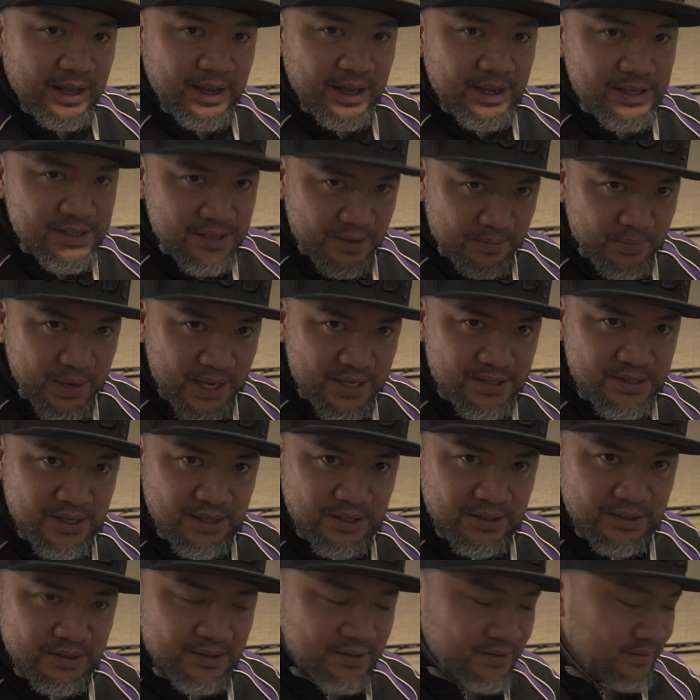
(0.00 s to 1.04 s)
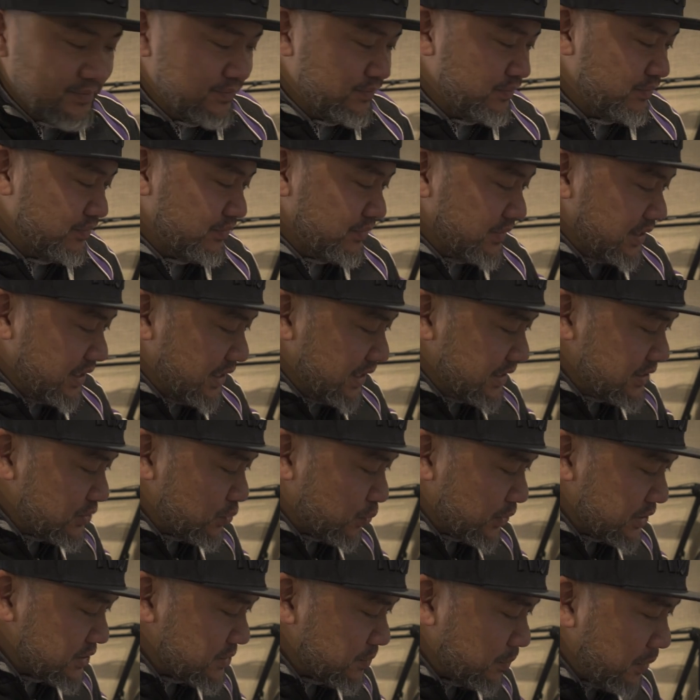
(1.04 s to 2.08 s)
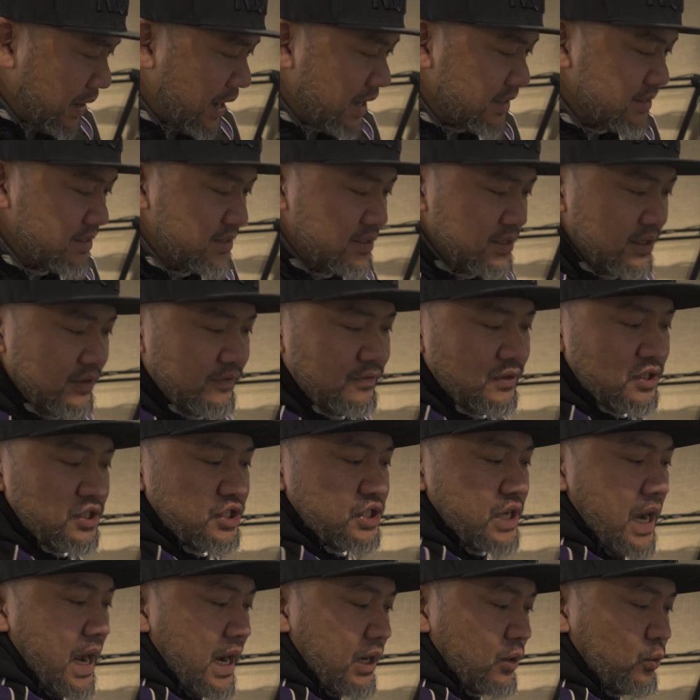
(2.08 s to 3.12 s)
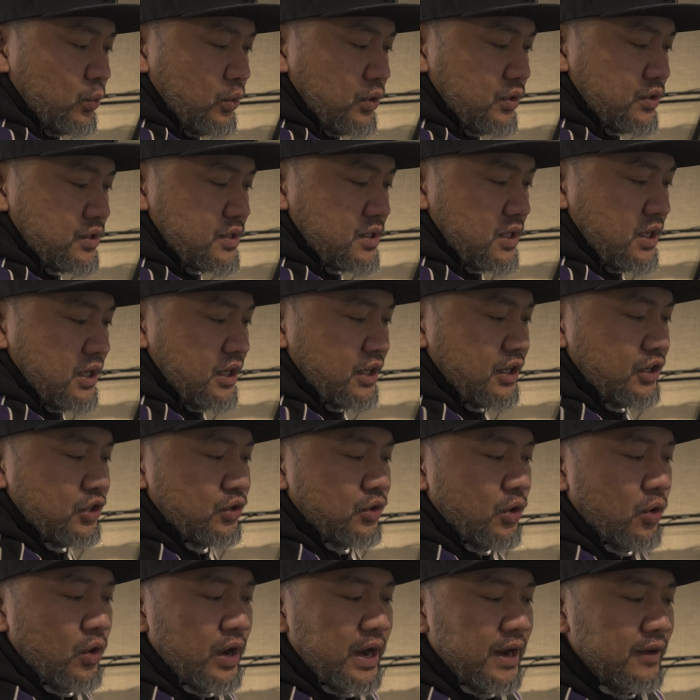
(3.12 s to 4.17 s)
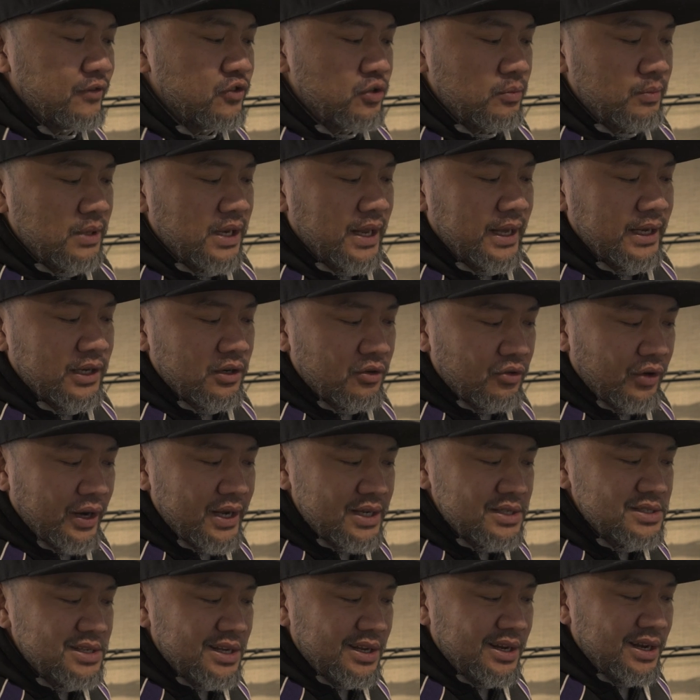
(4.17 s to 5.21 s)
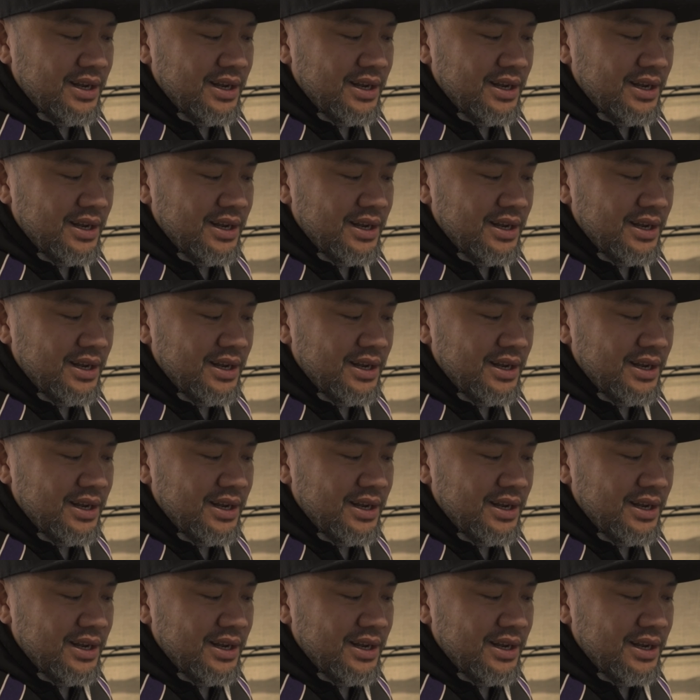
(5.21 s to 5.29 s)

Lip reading: it's amazing. It's responsive. The jog wheels here, you don't have to be like crazy in